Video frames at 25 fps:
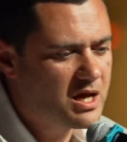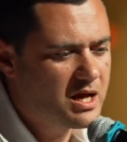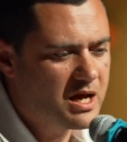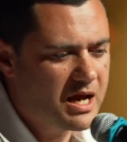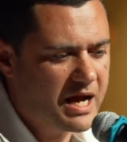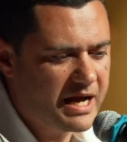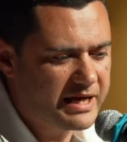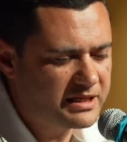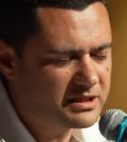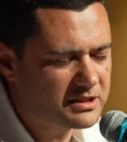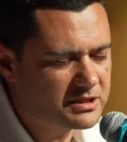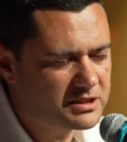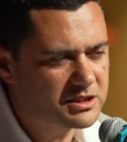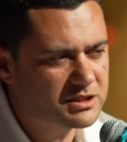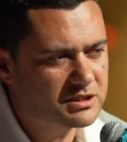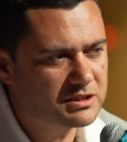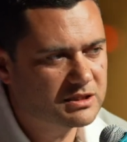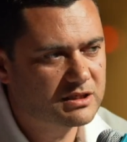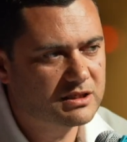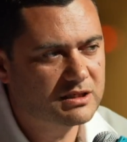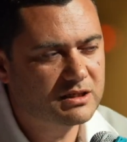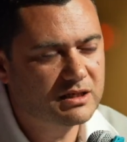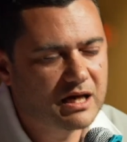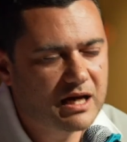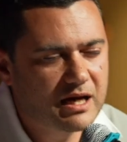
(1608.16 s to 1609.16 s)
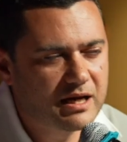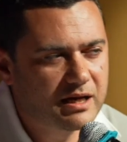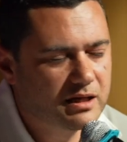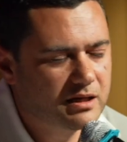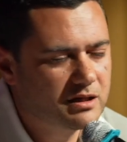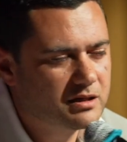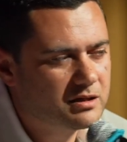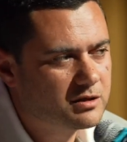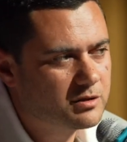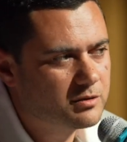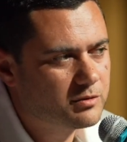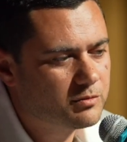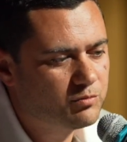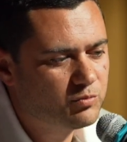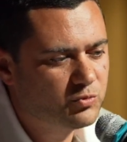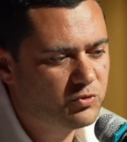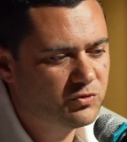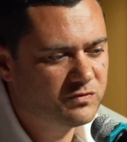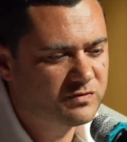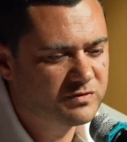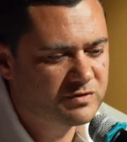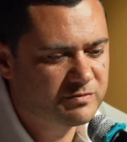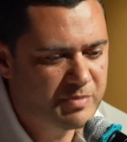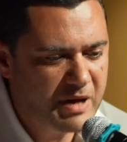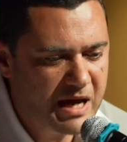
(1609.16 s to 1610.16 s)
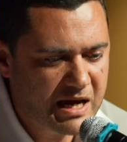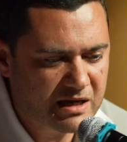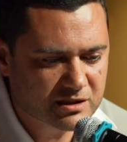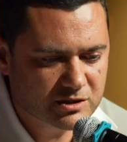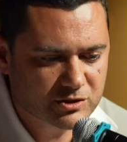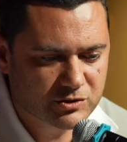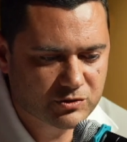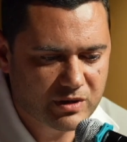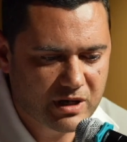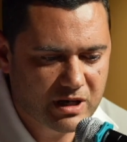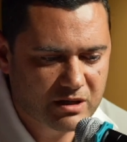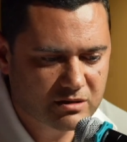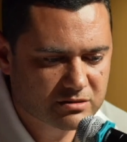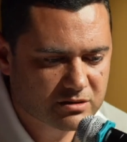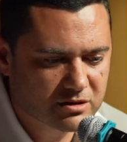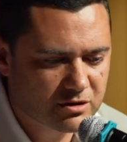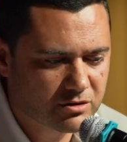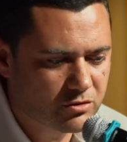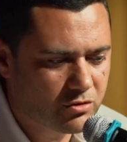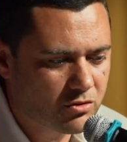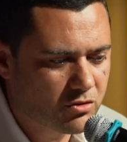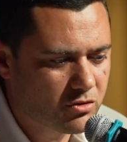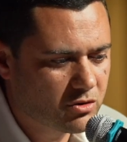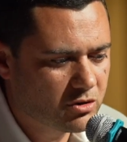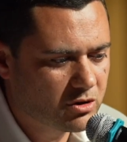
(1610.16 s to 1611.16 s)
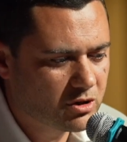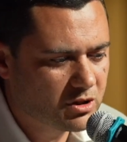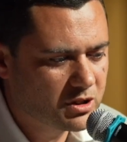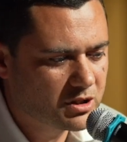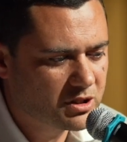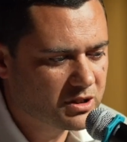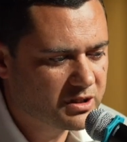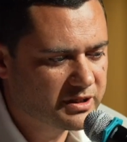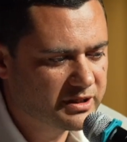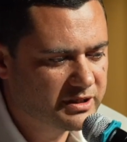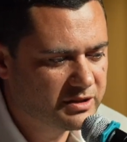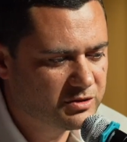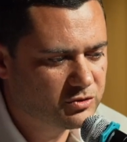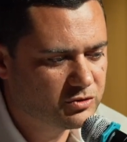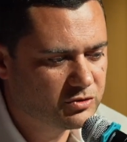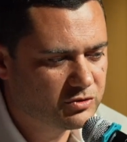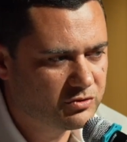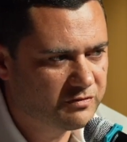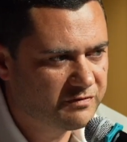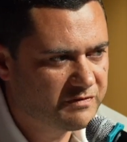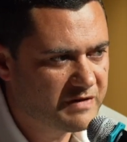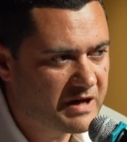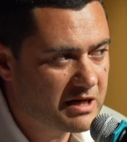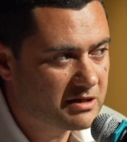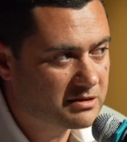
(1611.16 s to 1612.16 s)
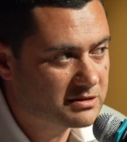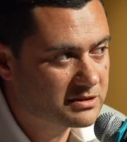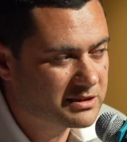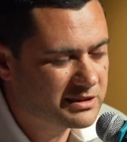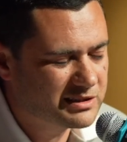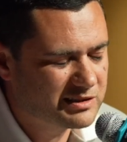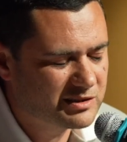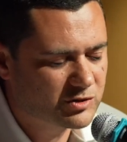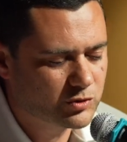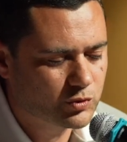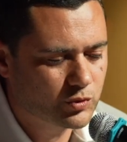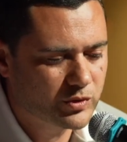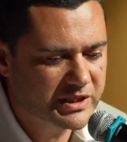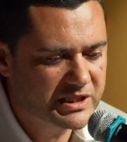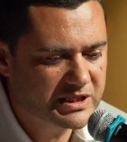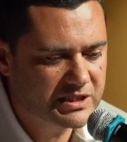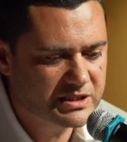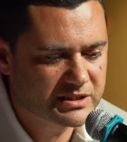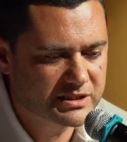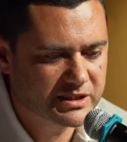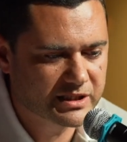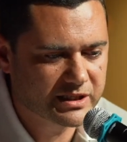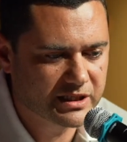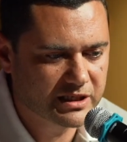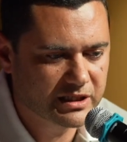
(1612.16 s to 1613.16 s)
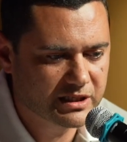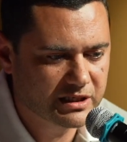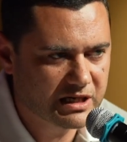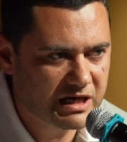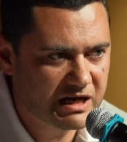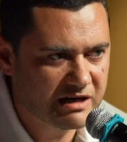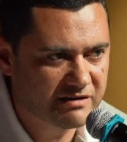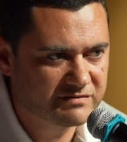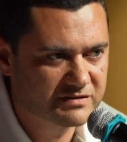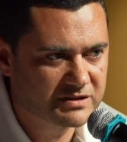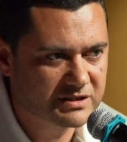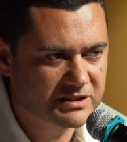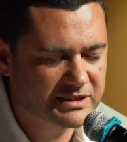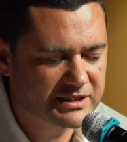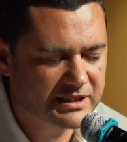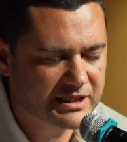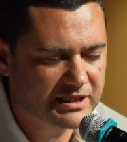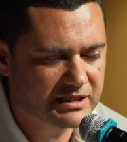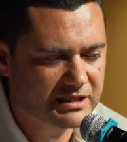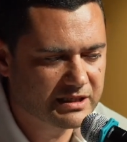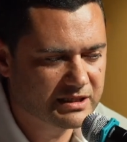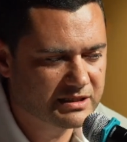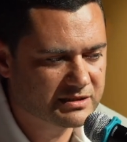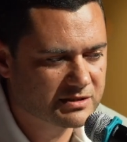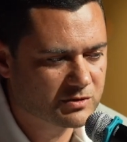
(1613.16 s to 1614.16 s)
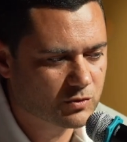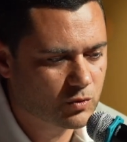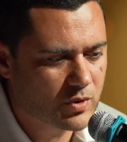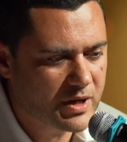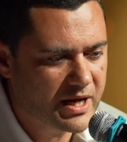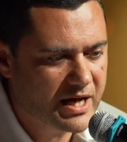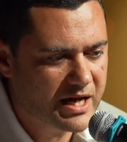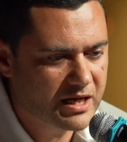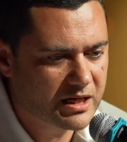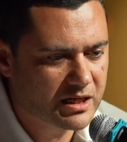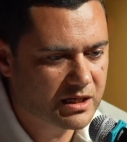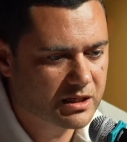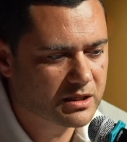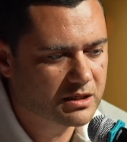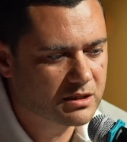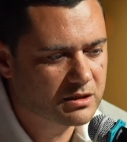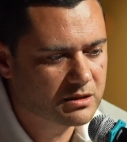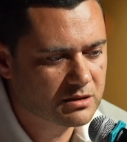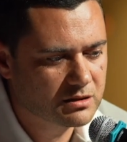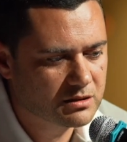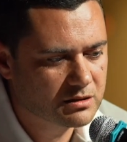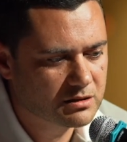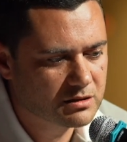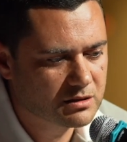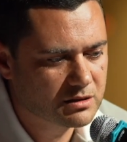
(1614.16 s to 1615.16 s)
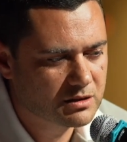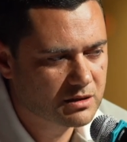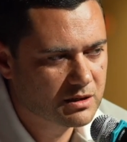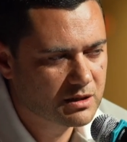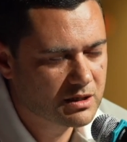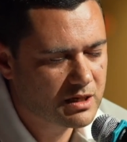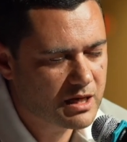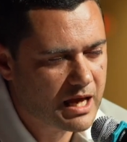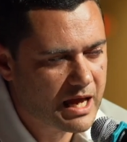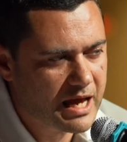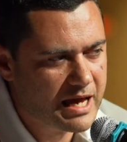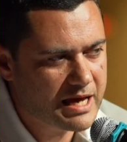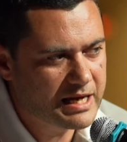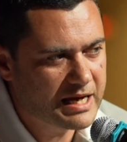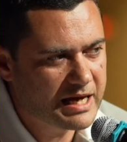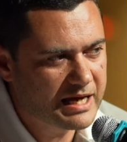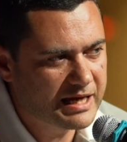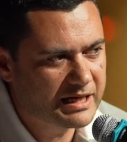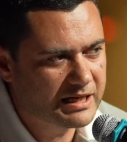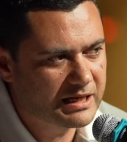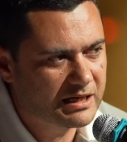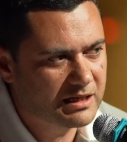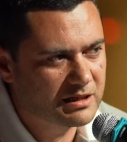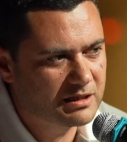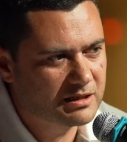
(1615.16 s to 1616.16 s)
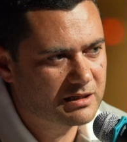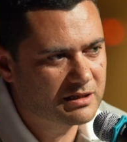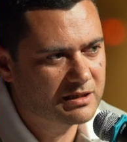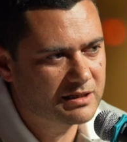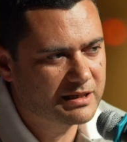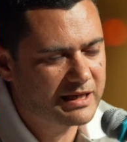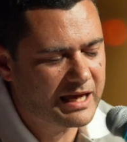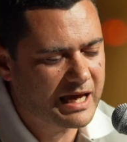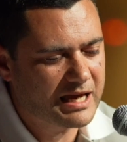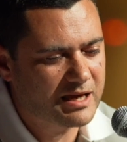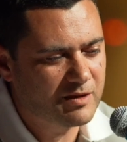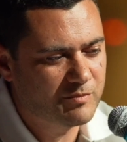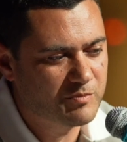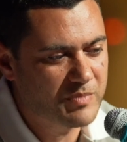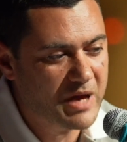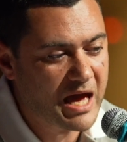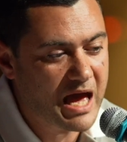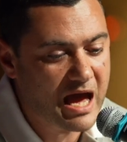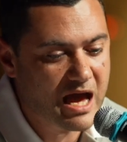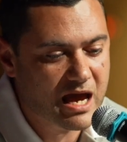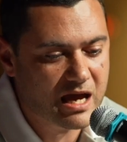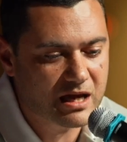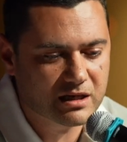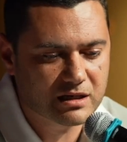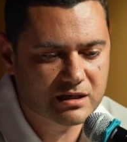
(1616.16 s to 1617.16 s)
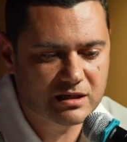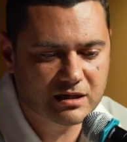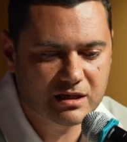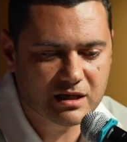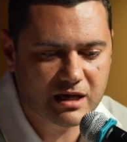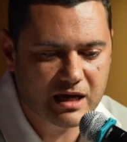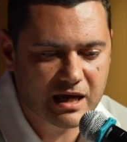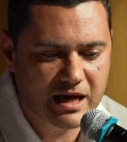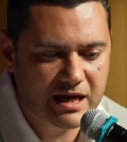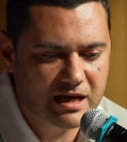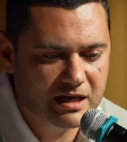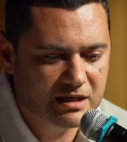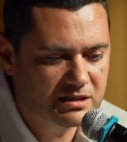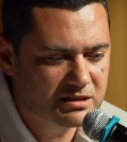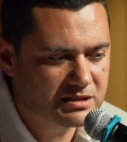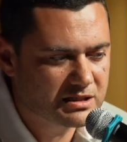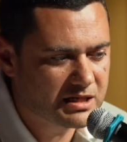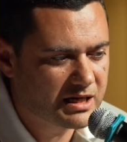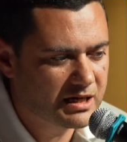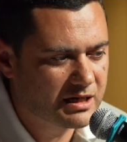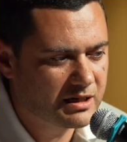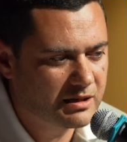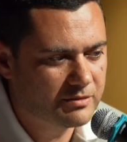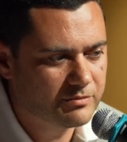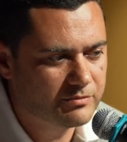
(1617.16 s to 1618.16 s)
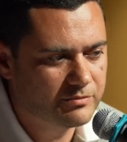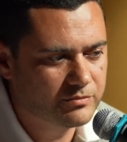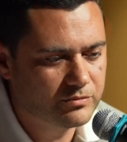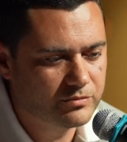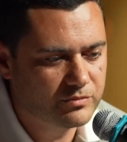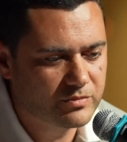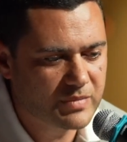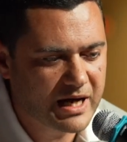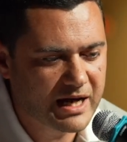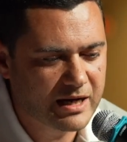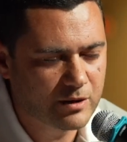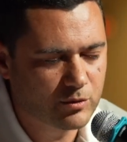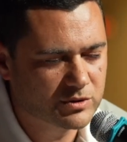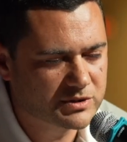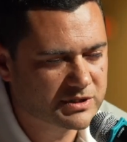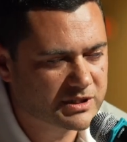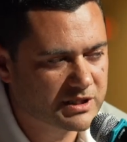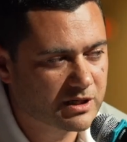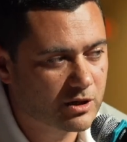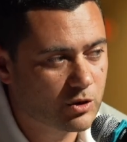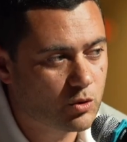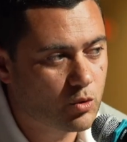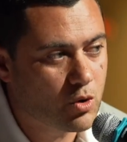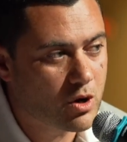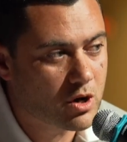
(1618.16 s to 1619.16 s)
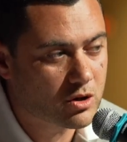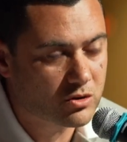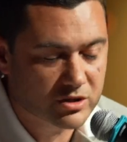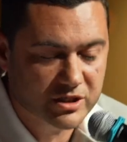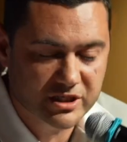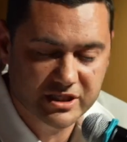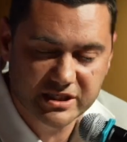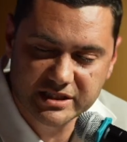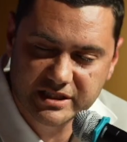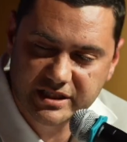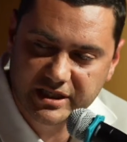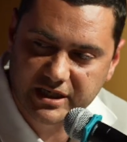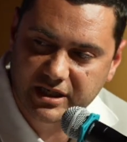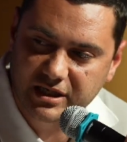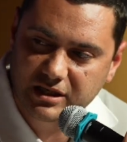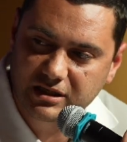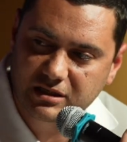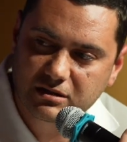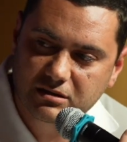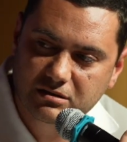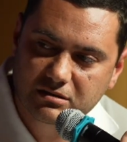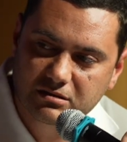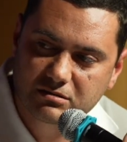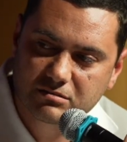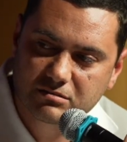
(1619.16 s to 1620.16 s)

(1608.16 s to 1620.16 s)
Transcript: I actually moved back to Aotearoa in 2020 after 10 years away, and I came back and I was in quarantine